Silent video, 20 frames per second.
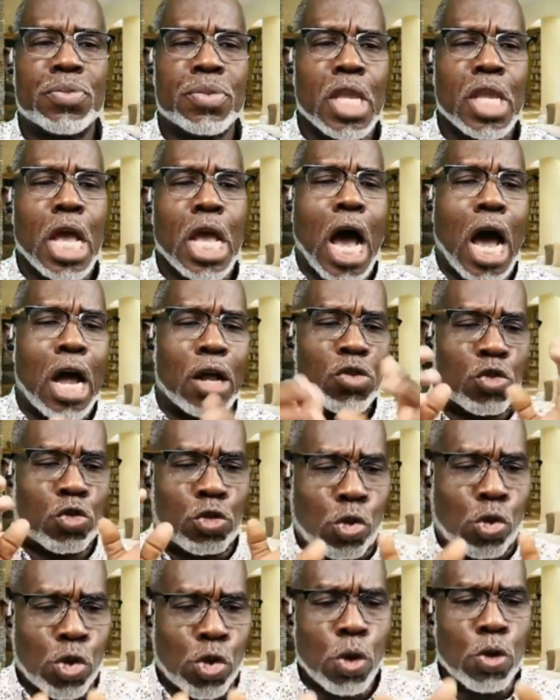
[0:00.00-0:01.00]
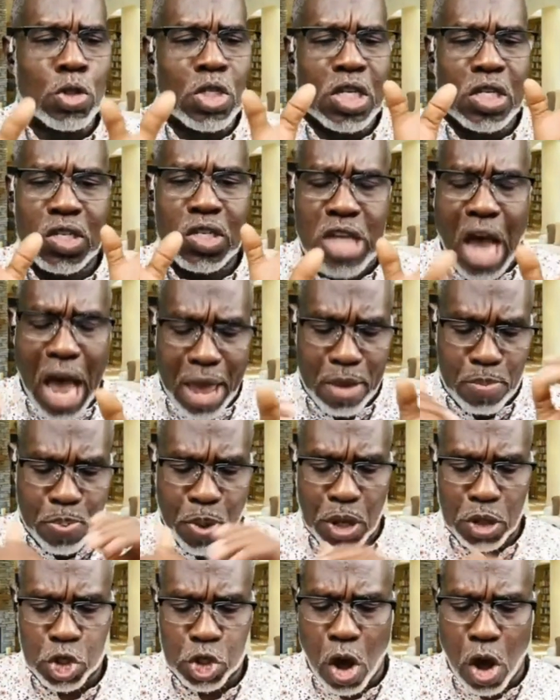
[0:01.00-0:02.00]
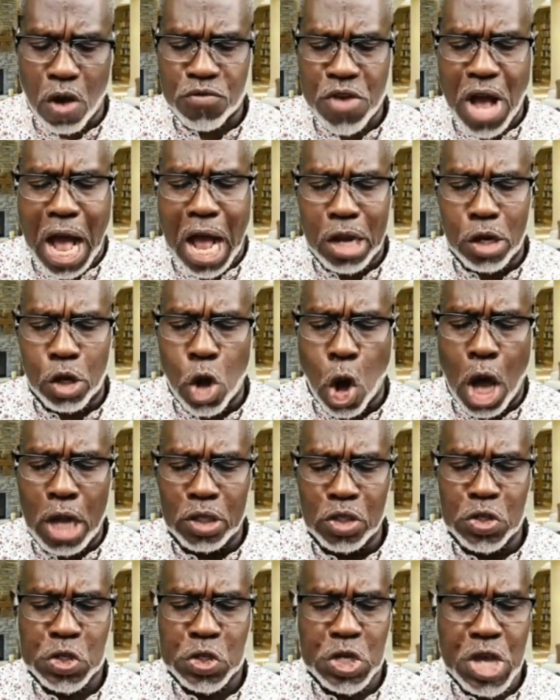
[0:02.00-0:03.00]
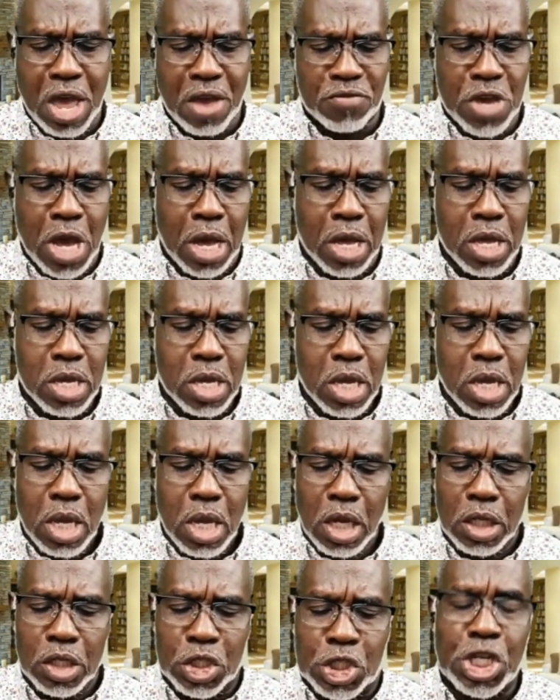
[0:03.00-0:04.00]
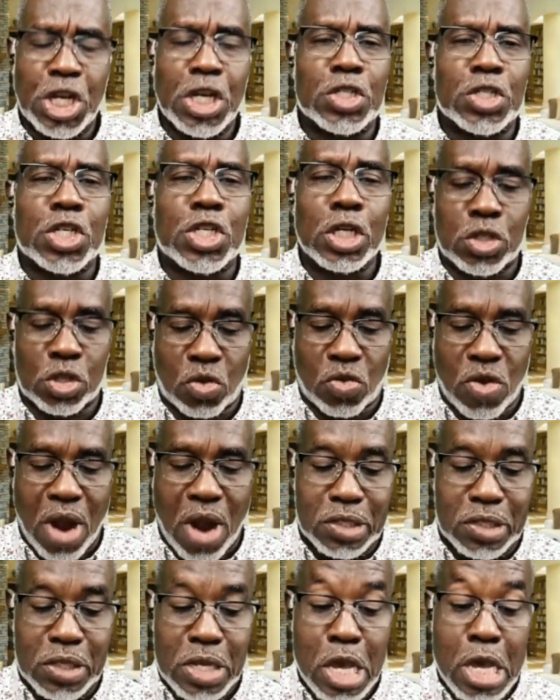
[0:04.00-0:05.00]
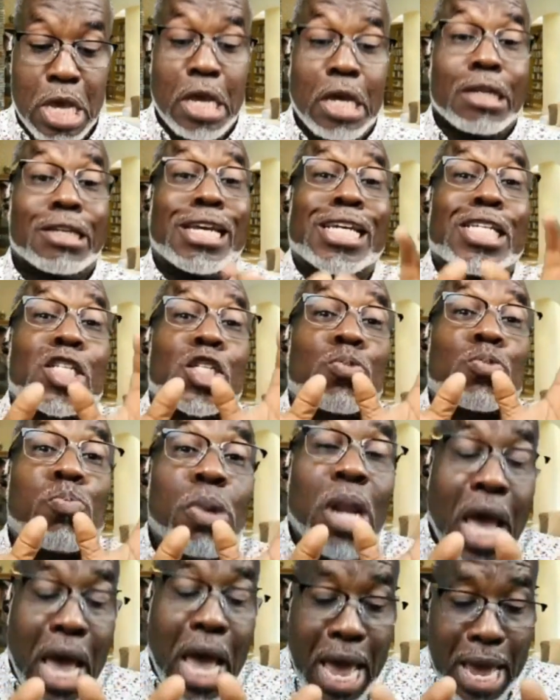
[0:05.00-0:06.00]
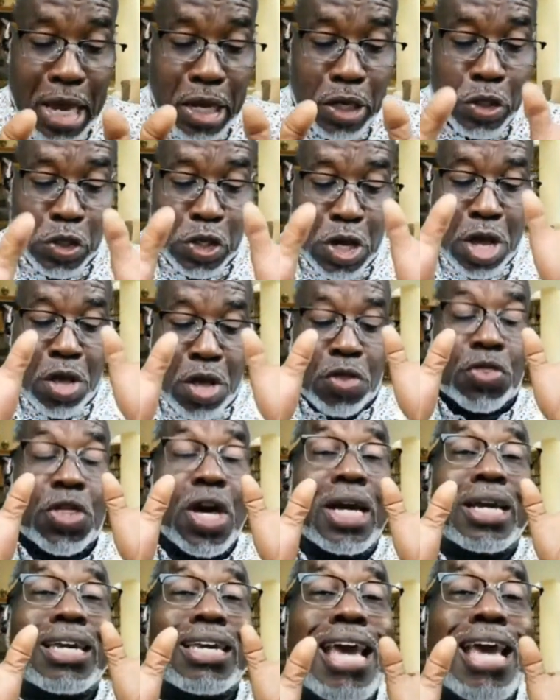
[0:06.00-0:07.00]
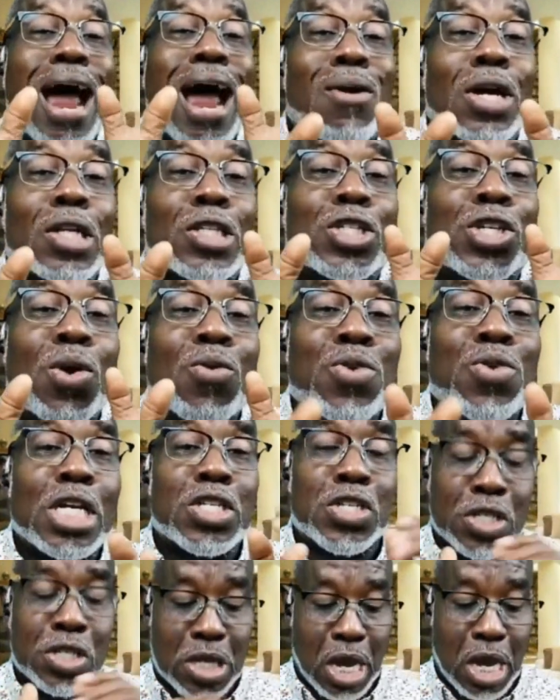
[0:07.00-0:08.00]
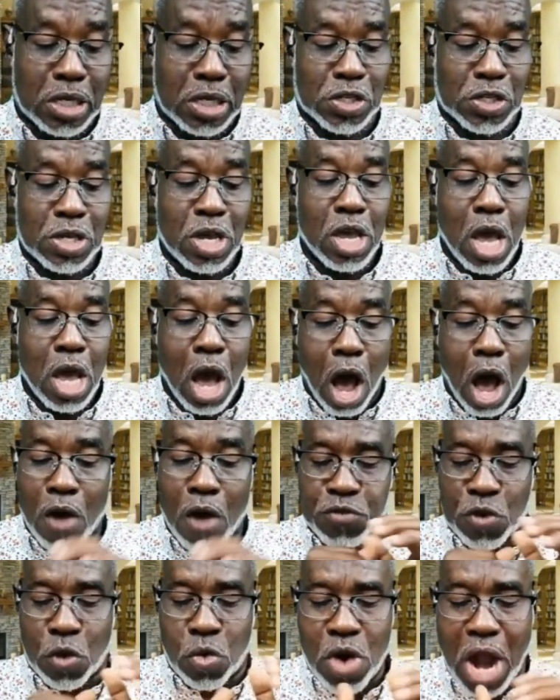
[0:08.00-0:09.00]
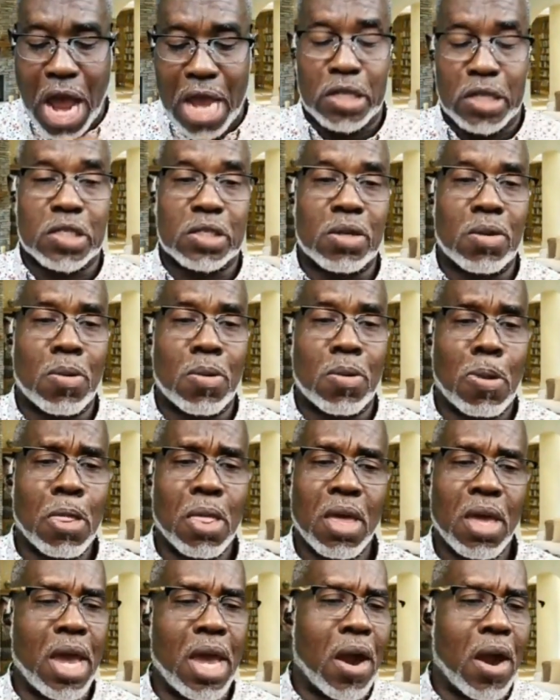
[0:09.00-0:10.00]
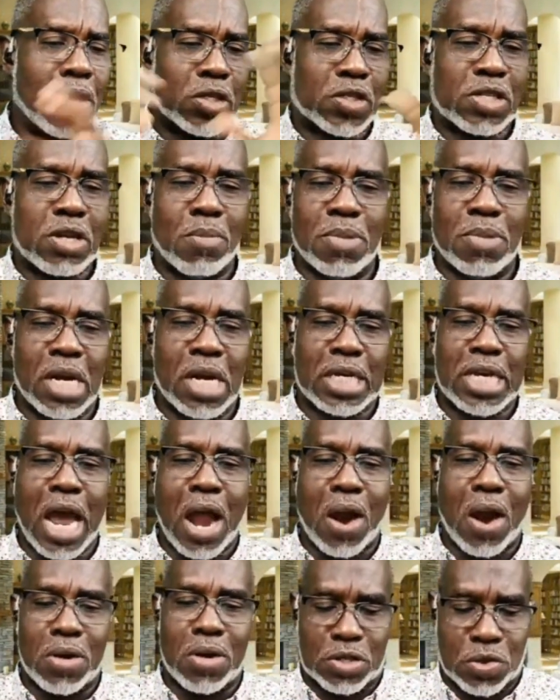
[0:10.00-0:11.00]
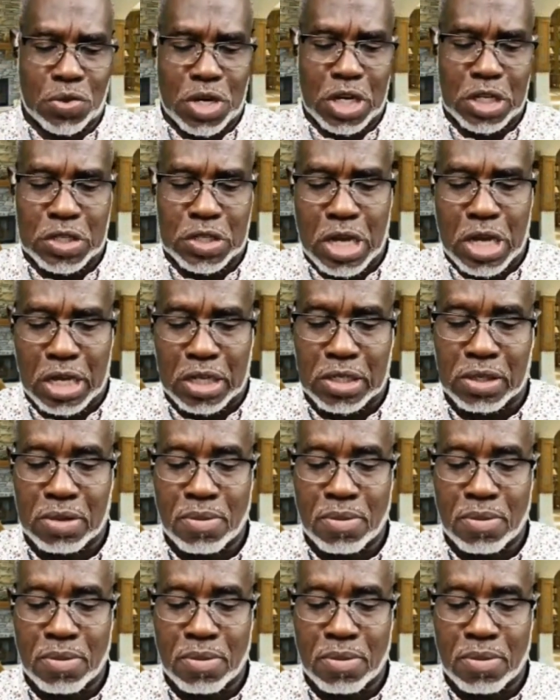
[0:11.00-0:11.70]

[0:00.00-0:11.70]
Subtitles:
and true disciples of our Lord and Savior, Jesus Christ, displays the characteristics of Christ. Here are some of the characteristics.